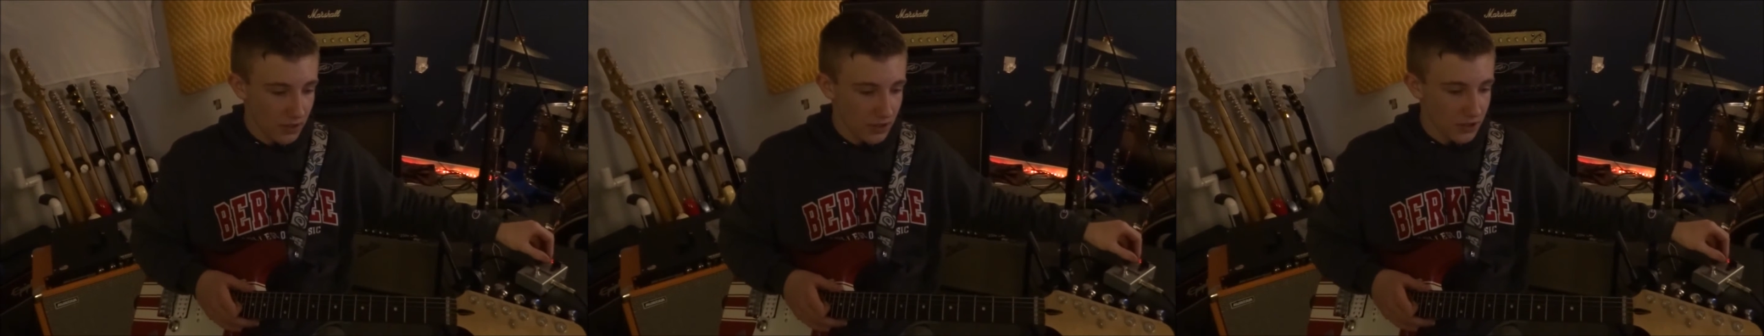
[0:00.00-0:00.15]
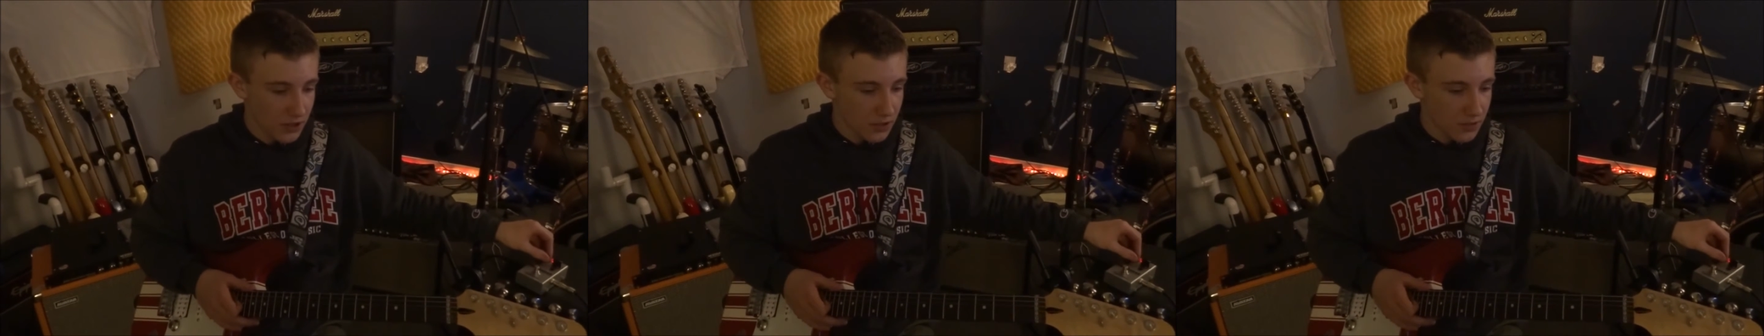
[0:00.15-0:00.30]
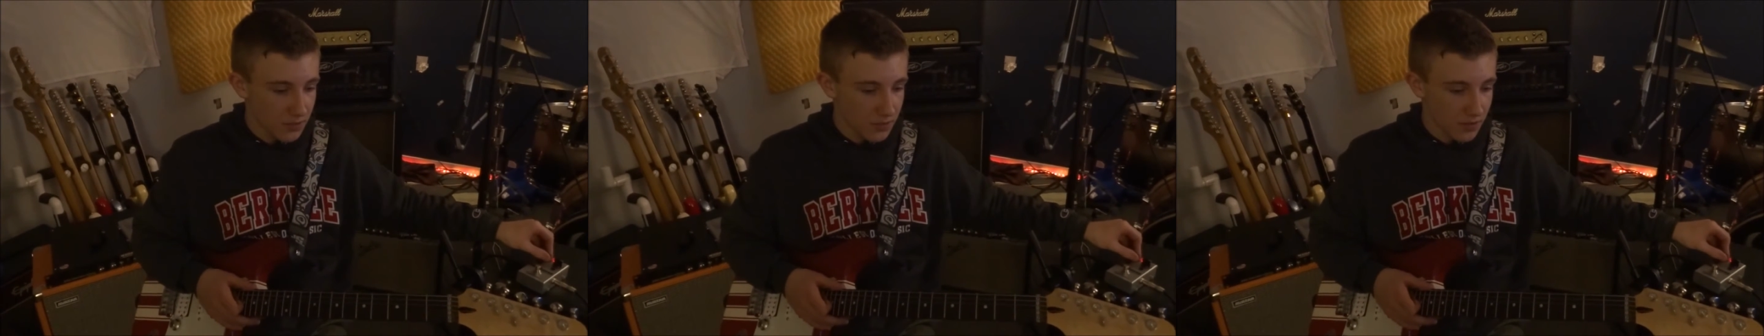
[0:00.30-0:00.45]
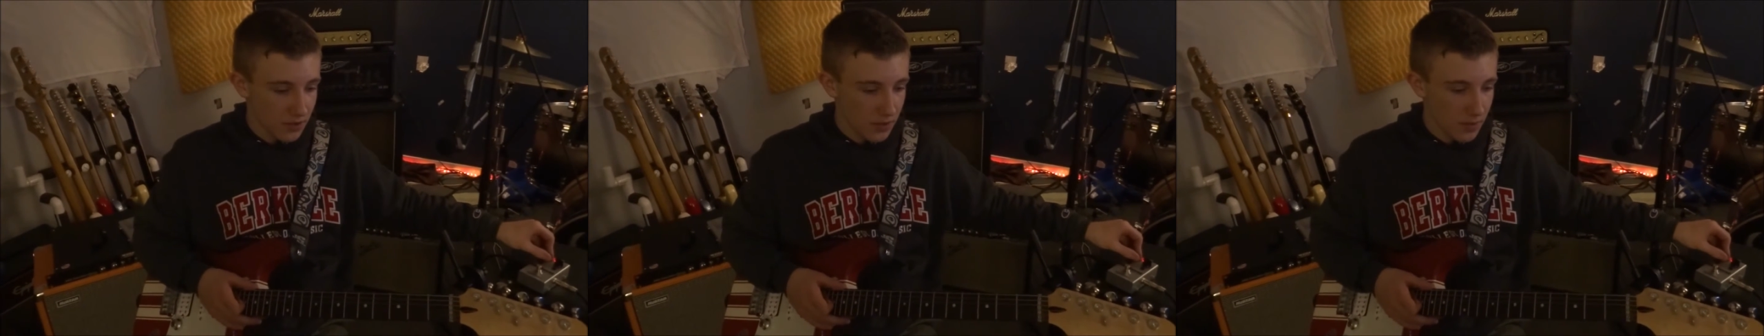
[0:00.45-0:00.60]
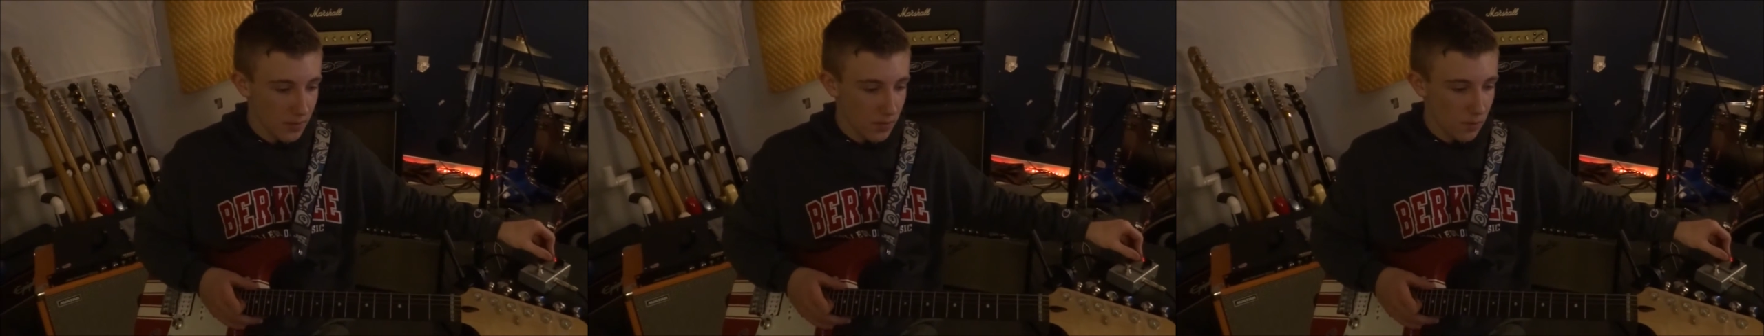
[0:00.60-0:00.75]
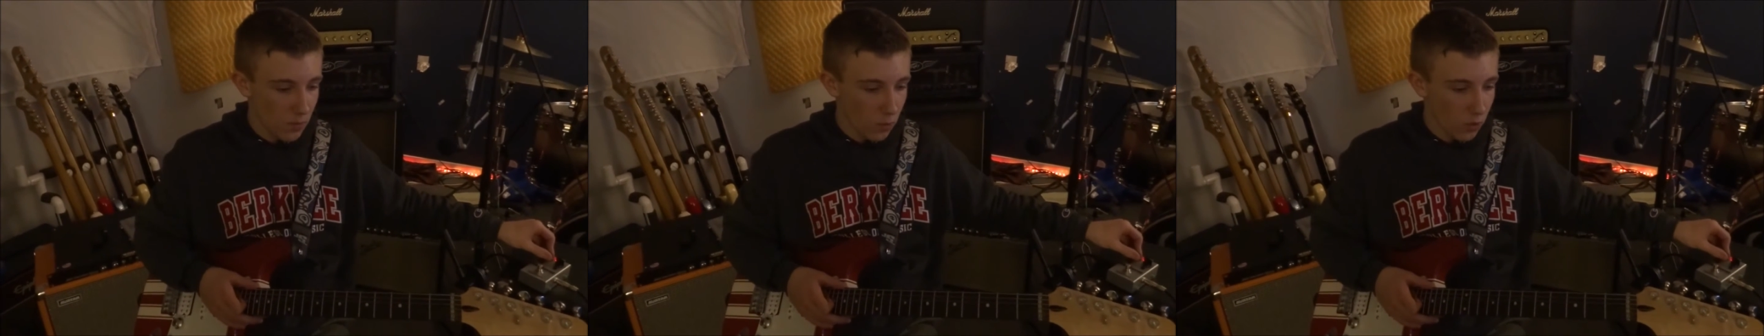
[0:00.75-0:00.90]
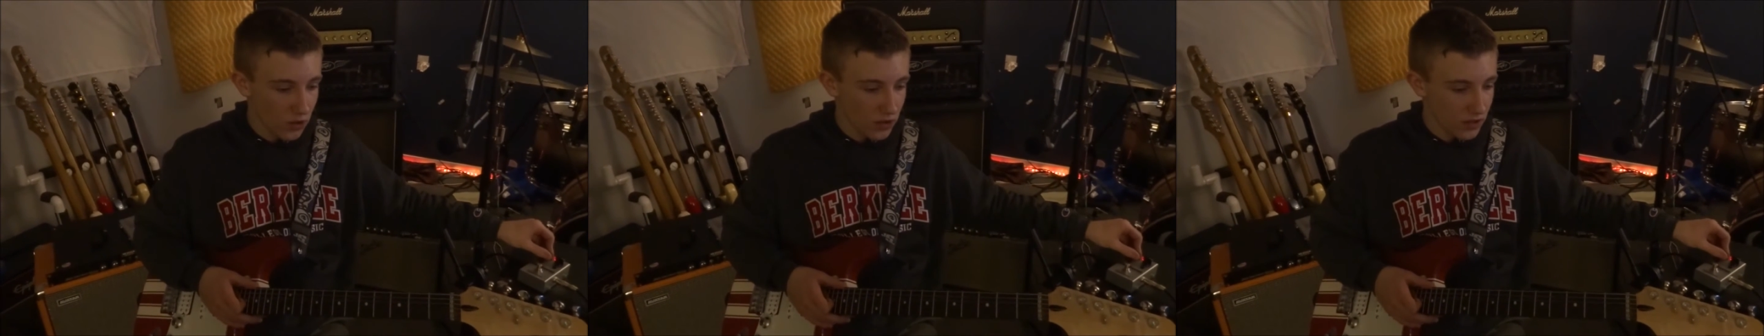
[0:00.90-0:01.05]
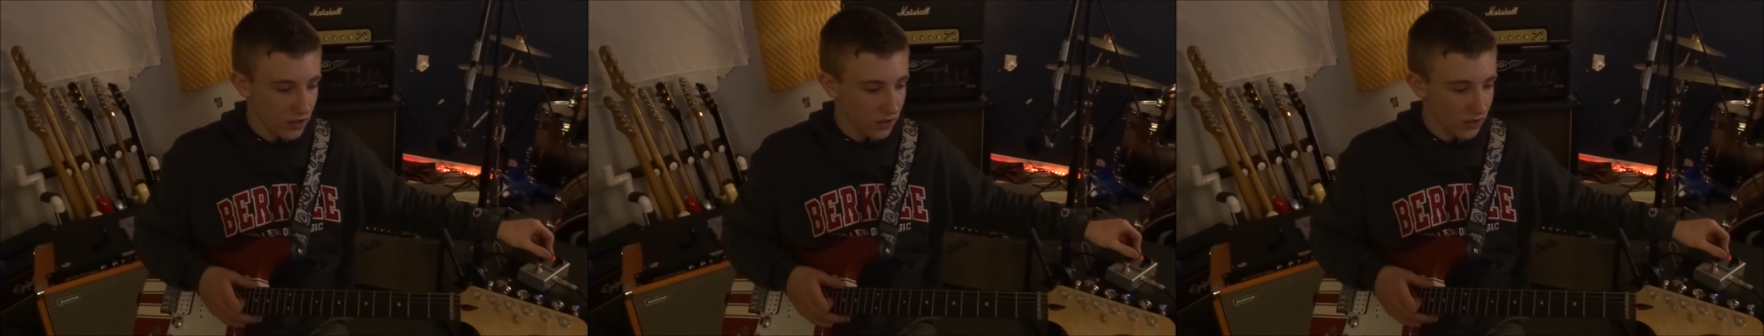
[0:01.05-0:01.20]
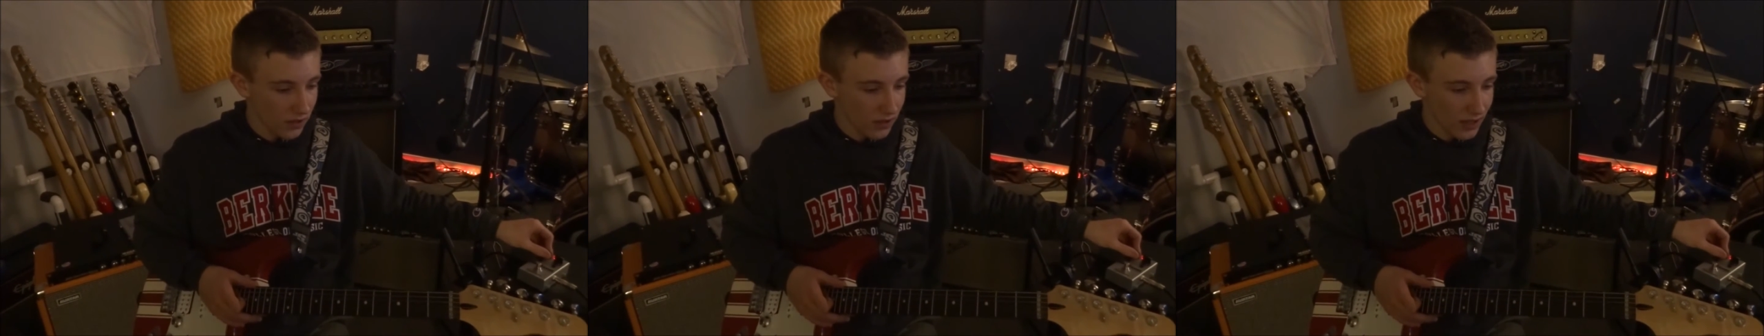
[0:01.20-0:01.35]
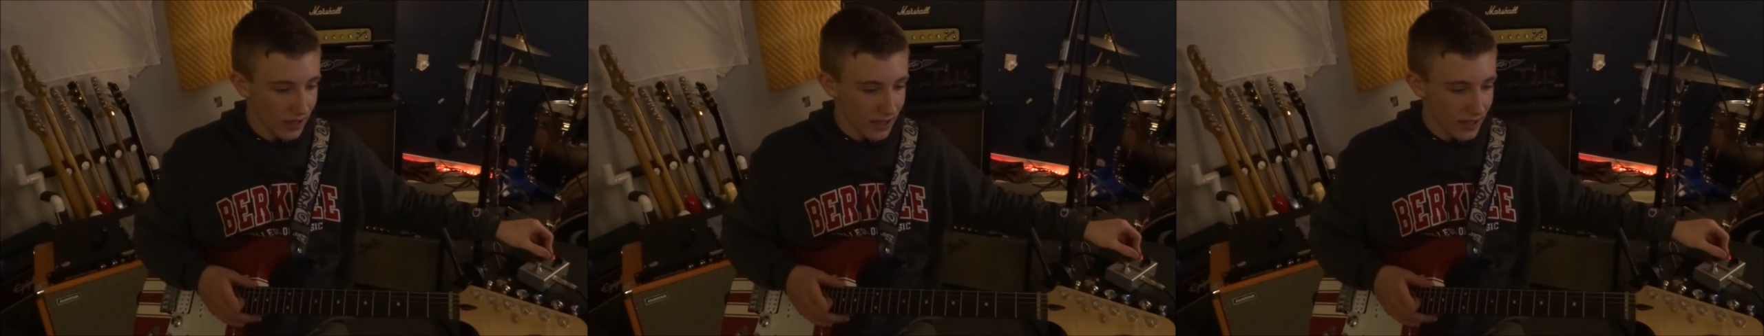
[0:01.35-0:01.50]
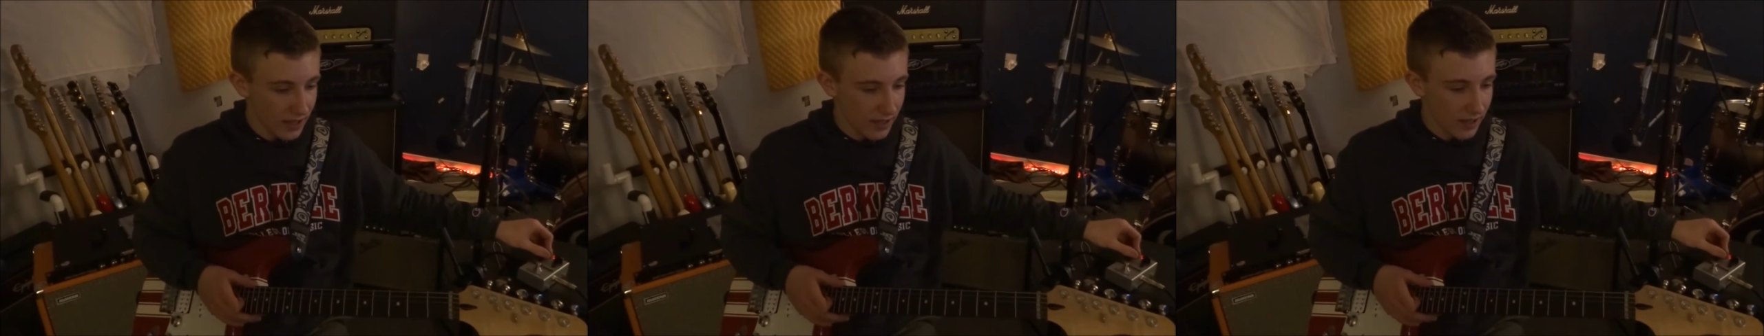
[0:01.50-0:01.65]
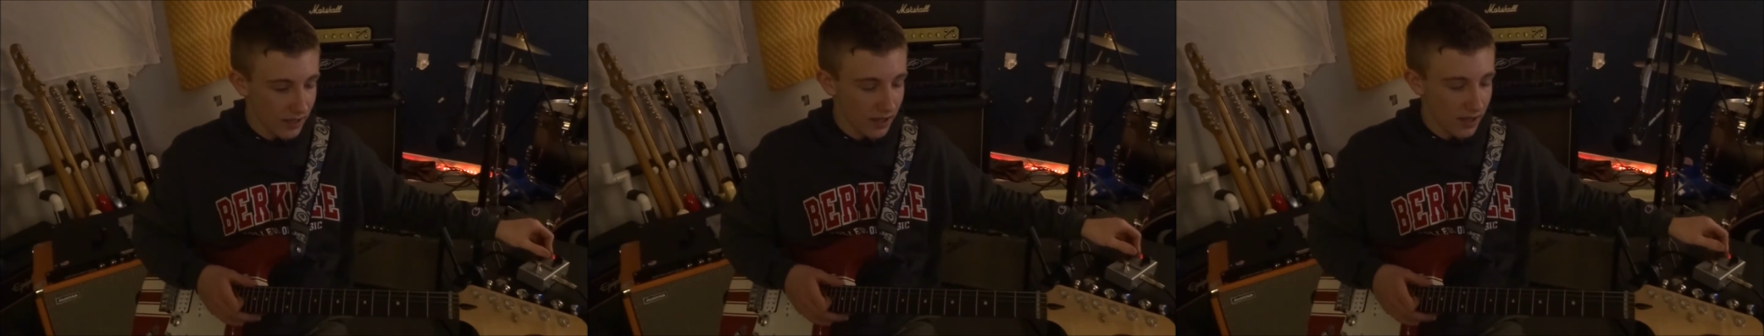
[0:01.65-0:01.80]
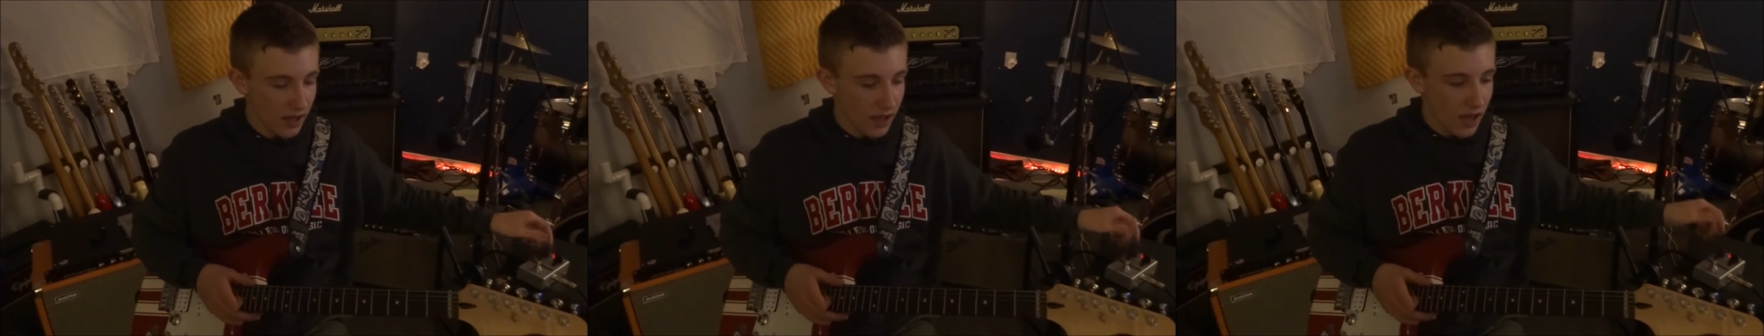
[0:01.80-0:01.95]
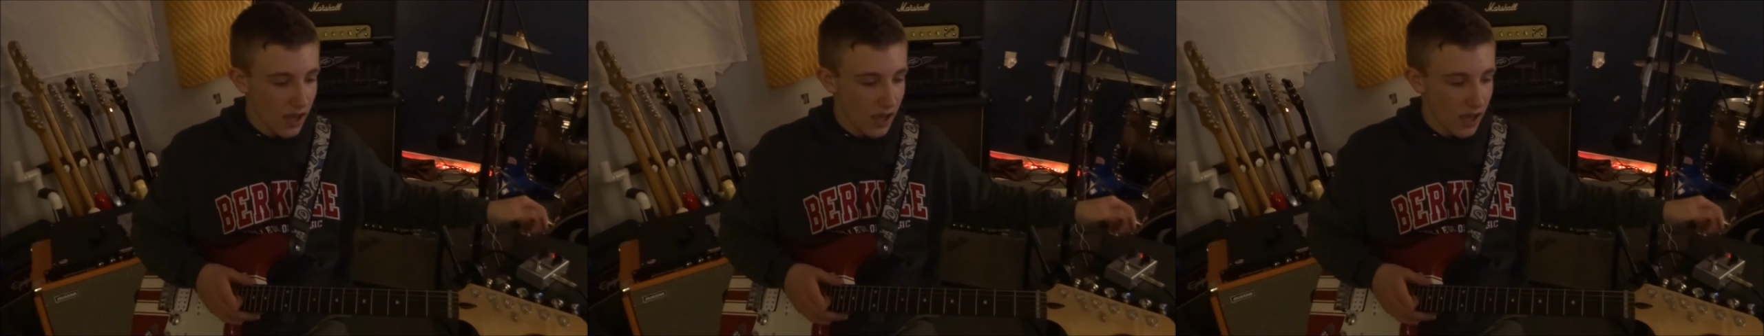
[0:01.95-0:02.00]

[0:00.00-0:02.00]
tube screamer wasn't like.